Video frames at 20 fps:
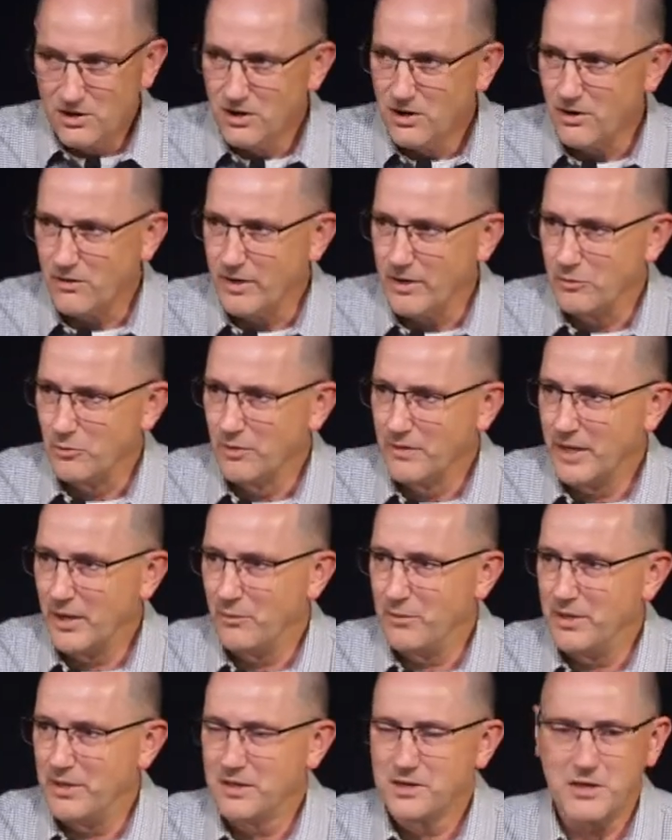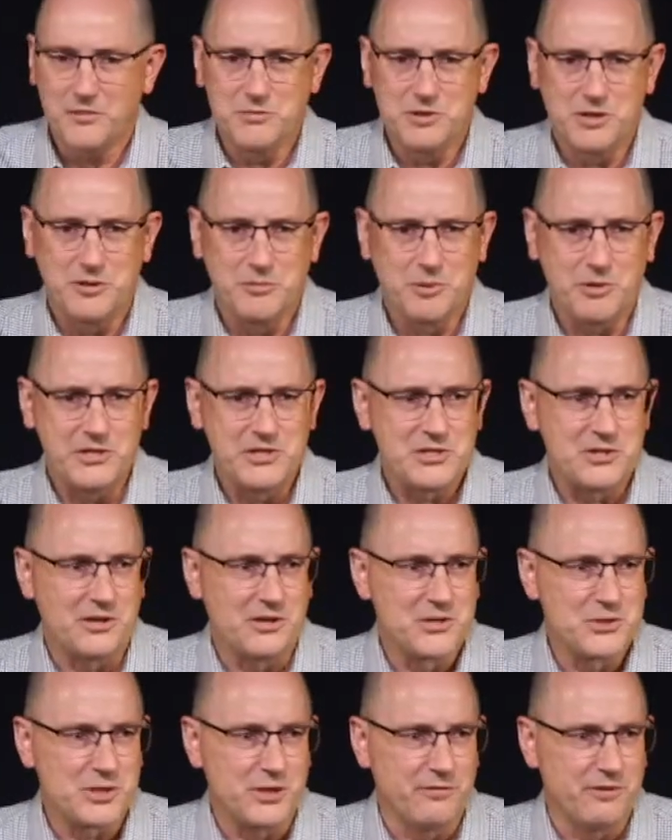All right, well, now we come to the place in our
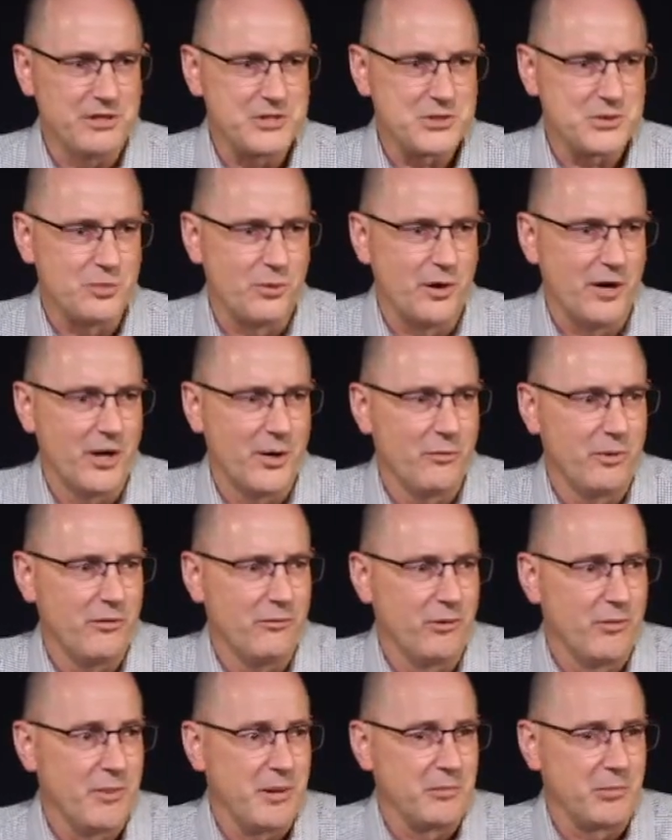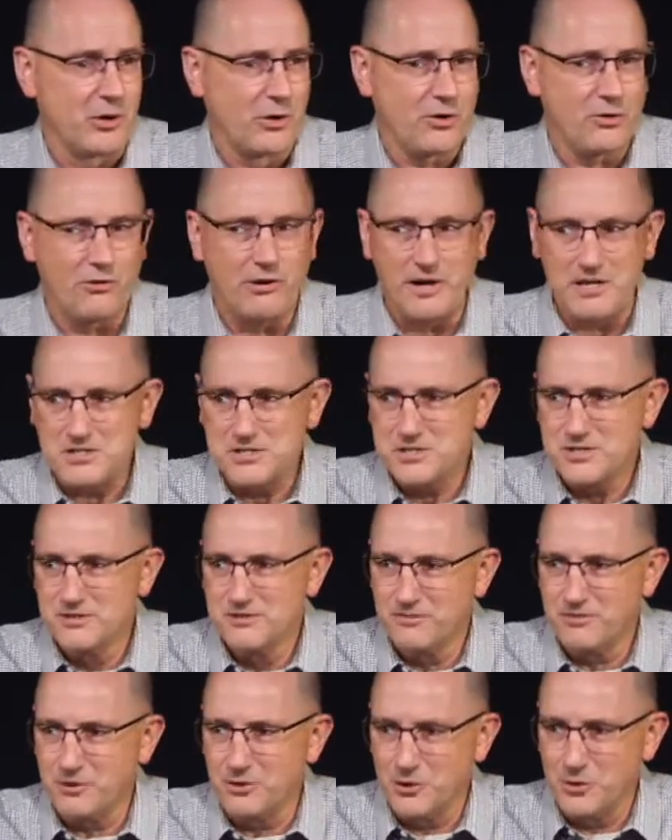service where we remember Christ
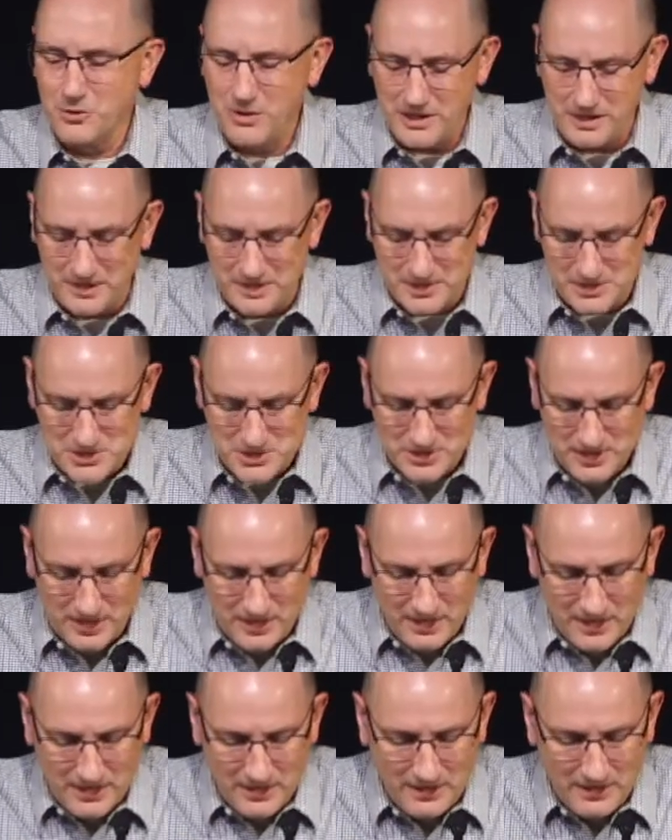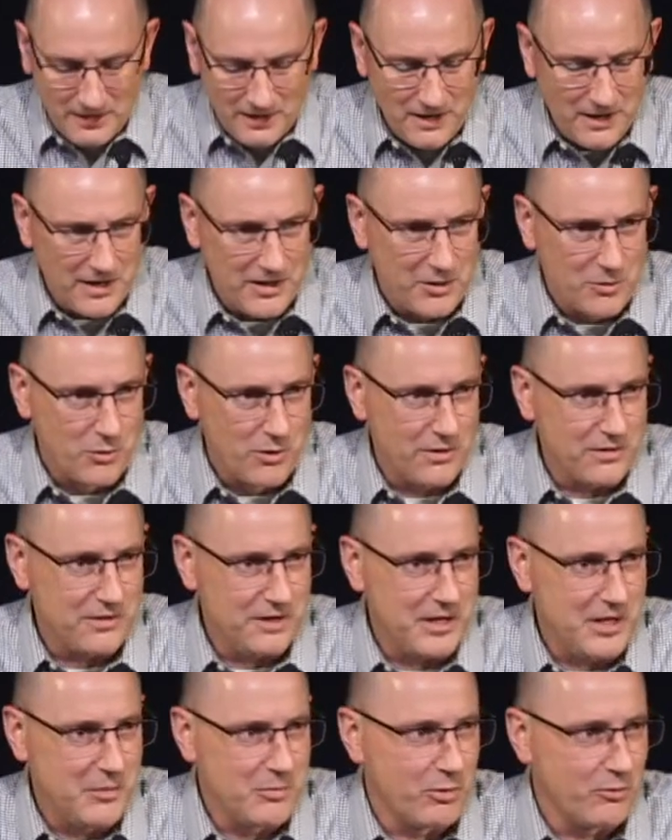for who he is and the work that
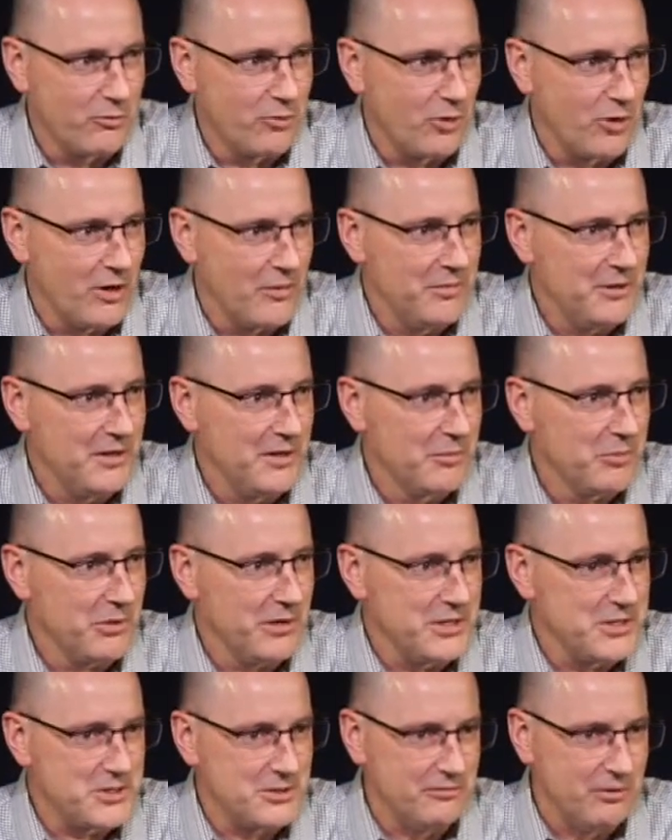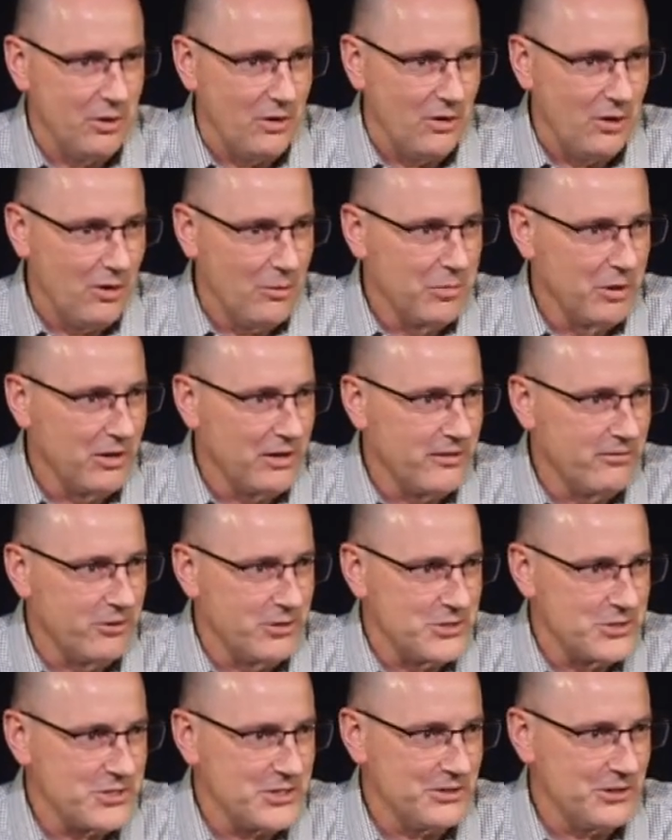he performed in the place of all
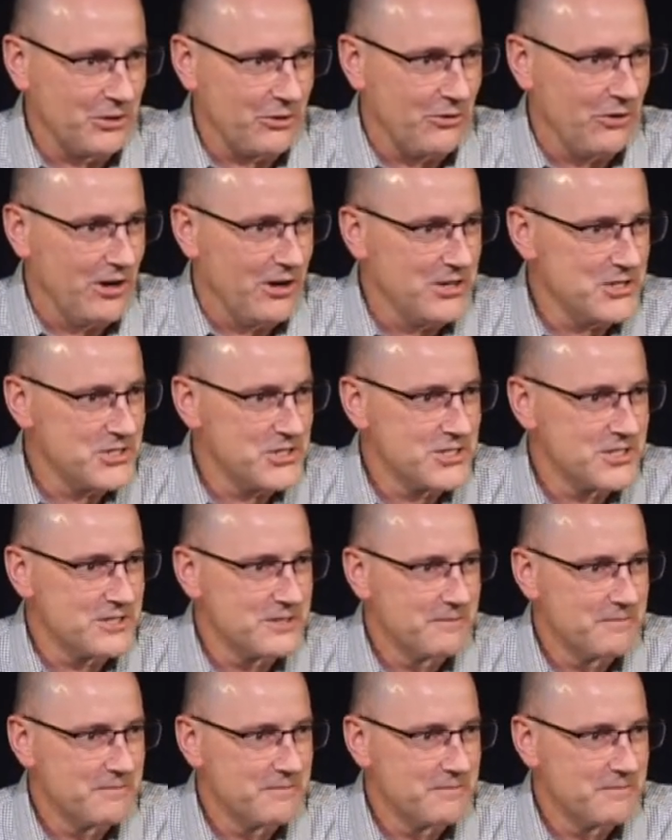believers at the cross.